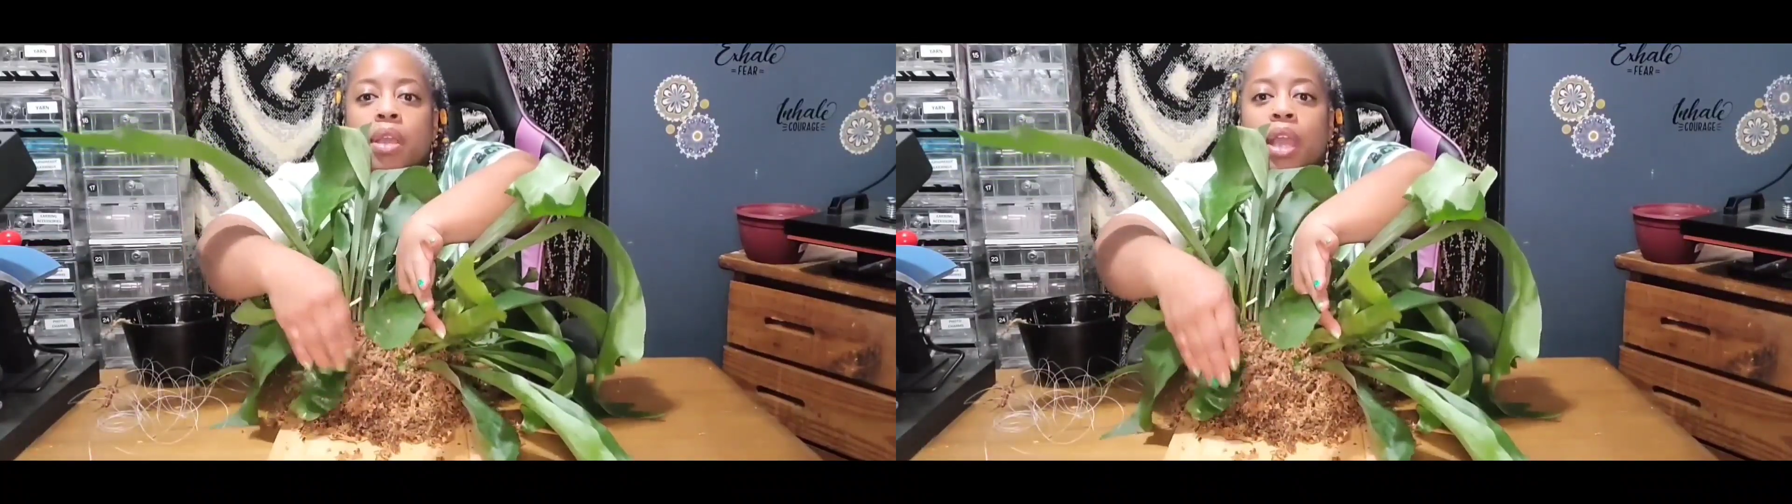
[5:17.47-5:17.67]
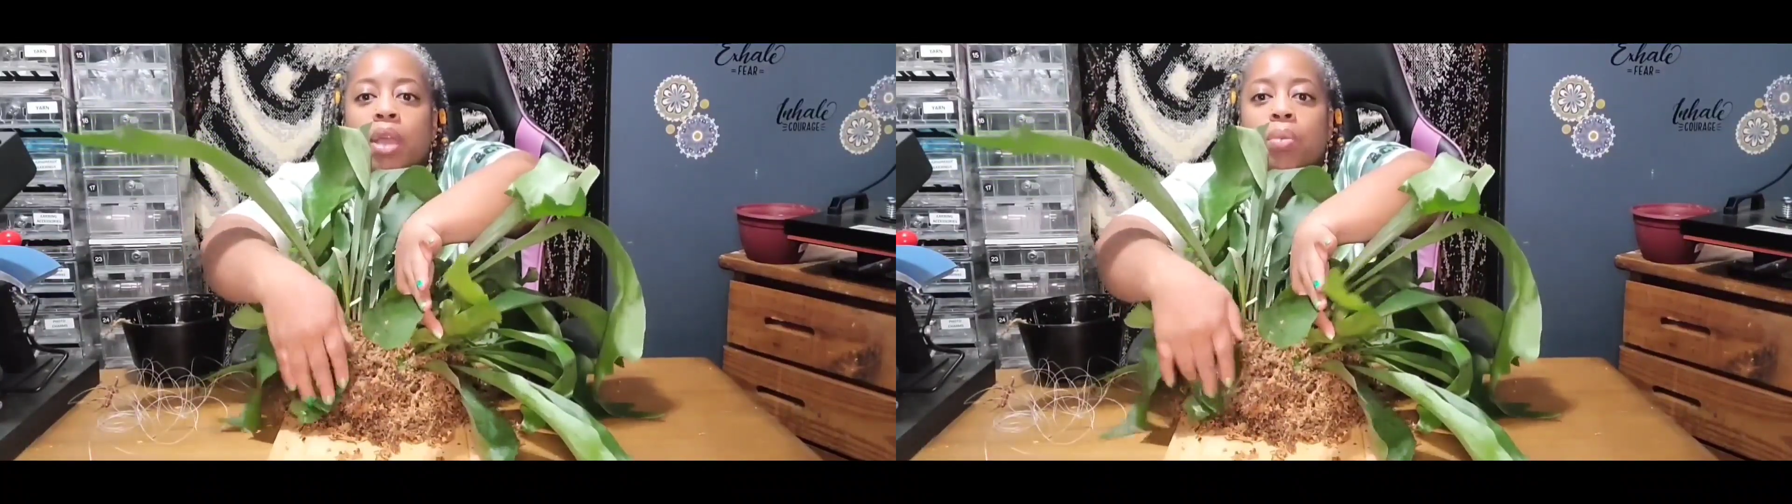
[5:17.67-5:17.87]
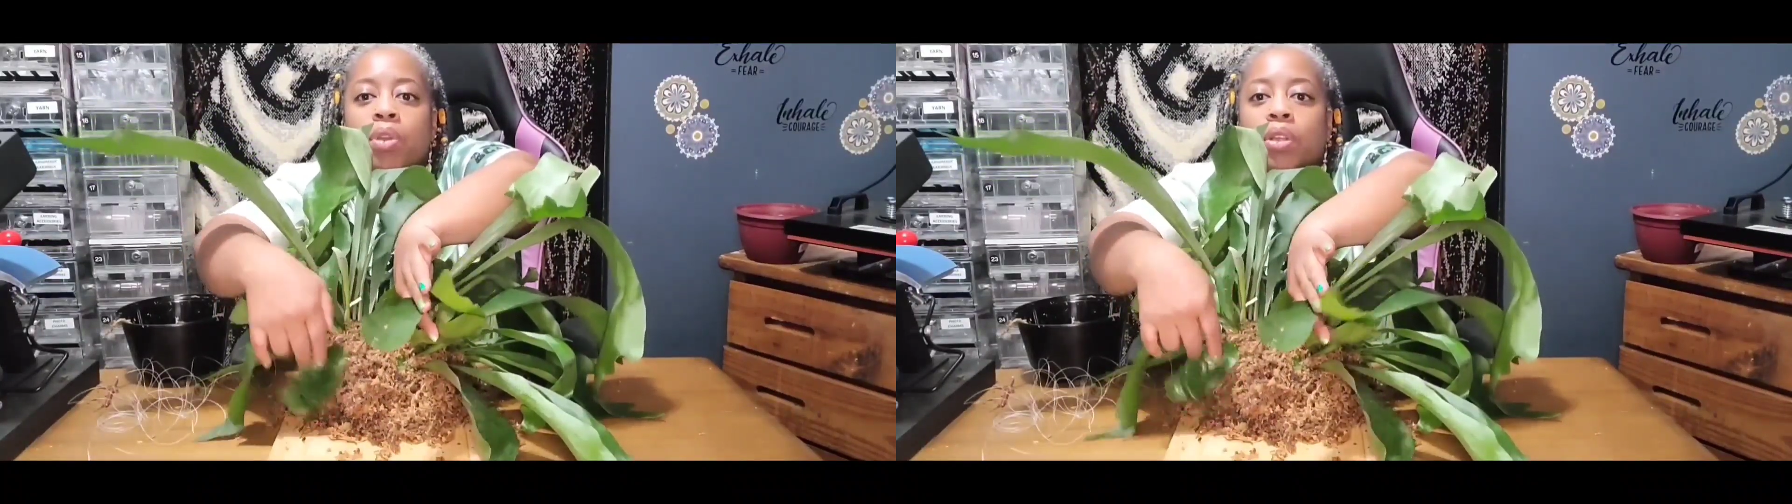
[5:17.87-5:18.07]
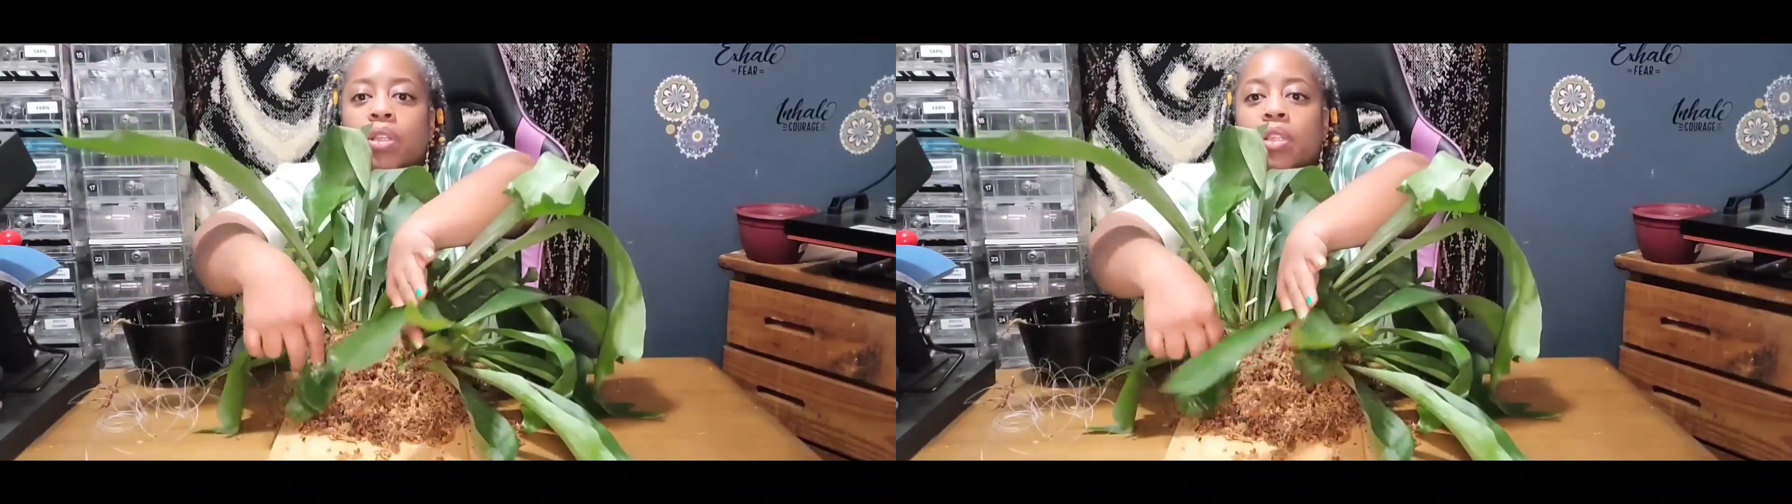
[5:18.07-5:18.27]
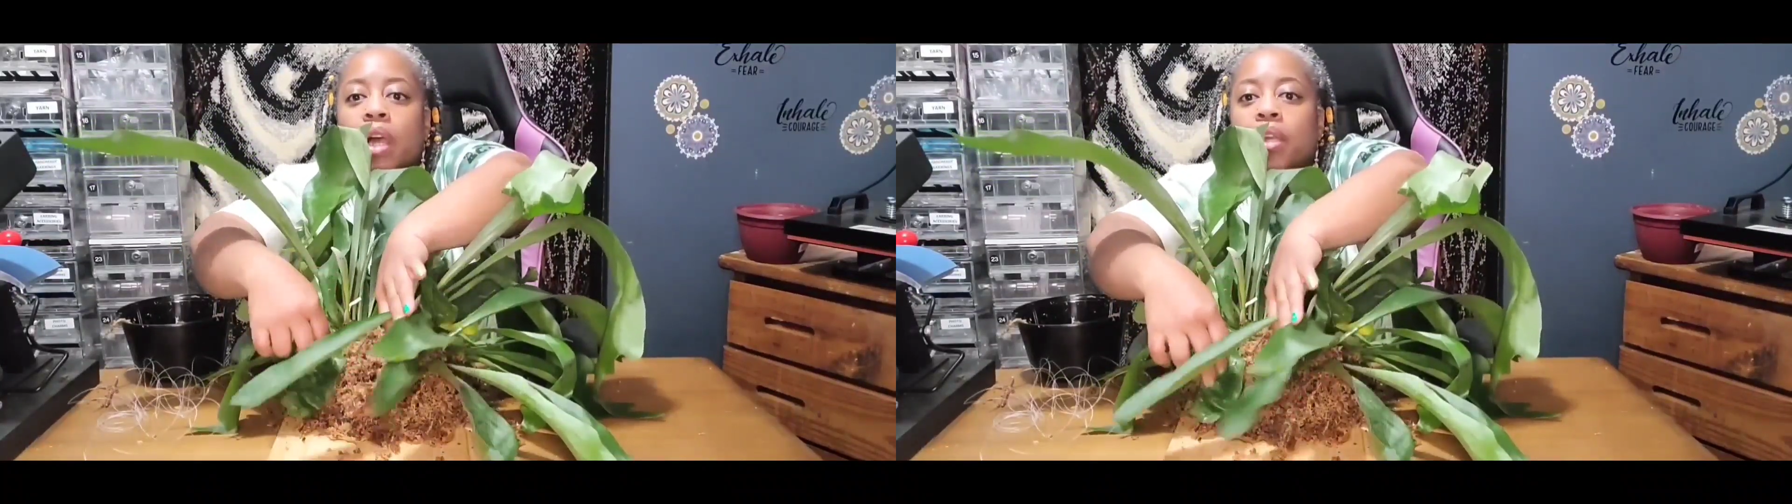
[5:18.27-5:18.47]
And we're going to
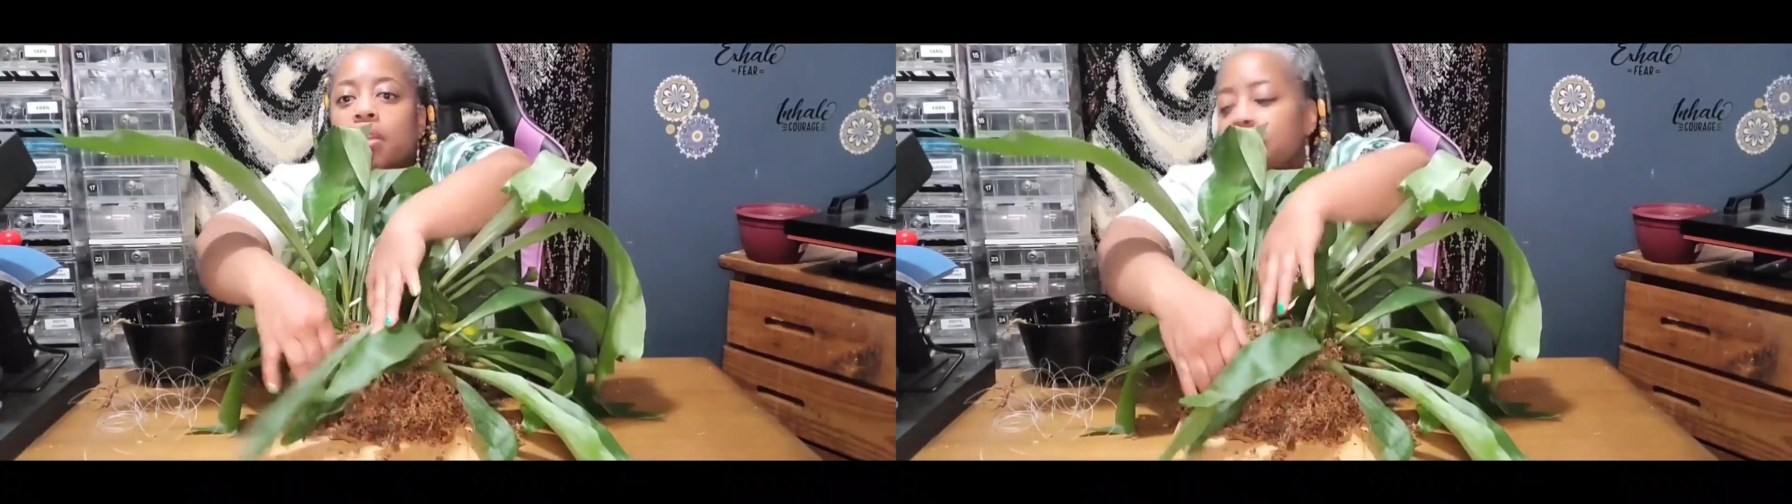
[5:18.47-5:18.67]
tie this